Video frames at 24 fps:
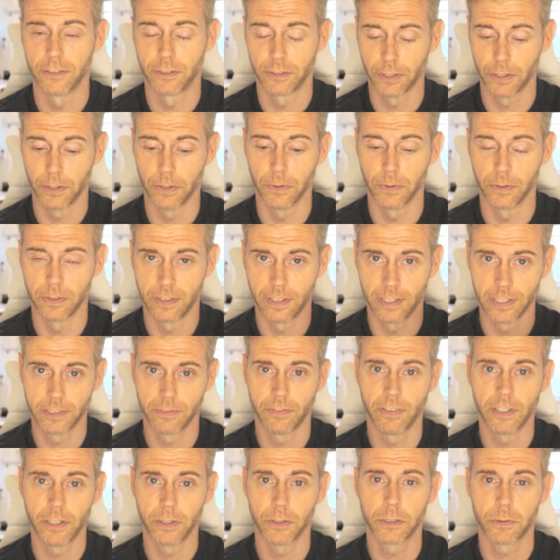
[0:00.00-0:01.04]
So these
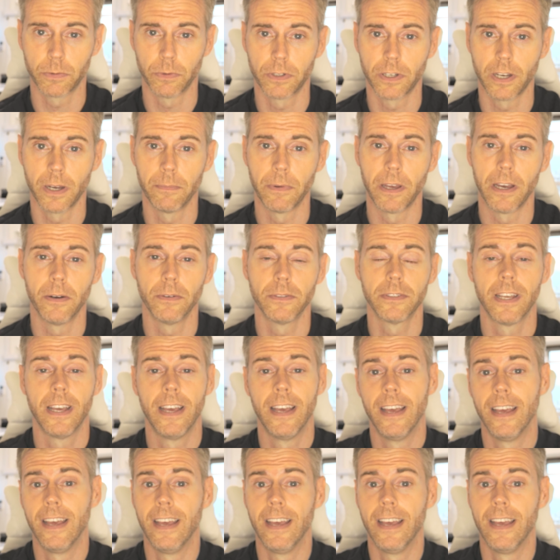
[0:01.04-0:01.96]
videos will come out